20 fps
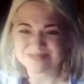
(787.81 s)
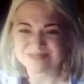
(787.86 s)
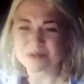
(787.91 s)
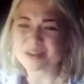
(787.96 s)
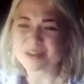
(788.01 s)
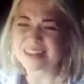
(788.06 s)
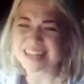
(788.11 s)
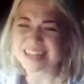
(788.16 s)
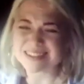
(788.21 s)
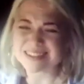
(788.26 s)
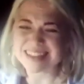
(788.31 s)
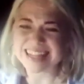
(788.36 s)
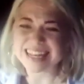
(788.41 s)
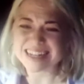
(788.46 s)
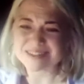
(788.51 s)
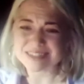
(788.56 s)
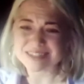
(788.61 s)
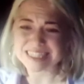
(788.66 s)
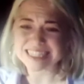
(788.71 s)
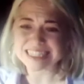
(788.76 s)
Without
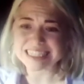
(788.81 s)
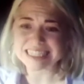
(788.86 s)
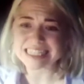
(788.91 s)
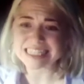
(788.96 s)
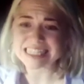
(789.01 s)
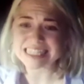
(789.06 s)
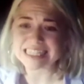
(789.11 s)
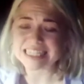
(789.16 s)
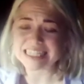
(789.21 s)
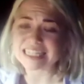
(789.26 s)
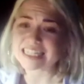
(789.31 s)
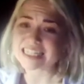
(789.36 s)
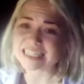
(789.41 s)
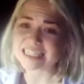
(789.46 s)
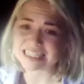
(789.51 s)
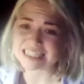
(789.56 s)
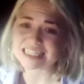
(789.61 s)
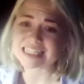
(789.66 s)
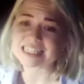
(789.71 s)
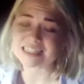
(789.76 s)
languages,
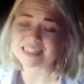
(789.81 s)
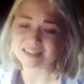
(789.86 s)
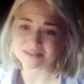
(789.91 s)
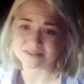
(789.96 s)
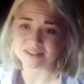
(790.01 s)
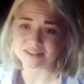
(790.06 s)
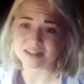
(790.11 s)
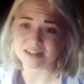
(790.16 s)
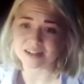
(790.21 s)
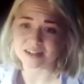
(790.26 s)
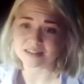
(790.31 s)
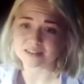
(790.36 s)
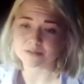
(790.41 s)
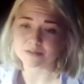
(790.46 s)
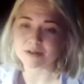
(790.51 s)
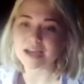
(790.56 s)
it is difficult.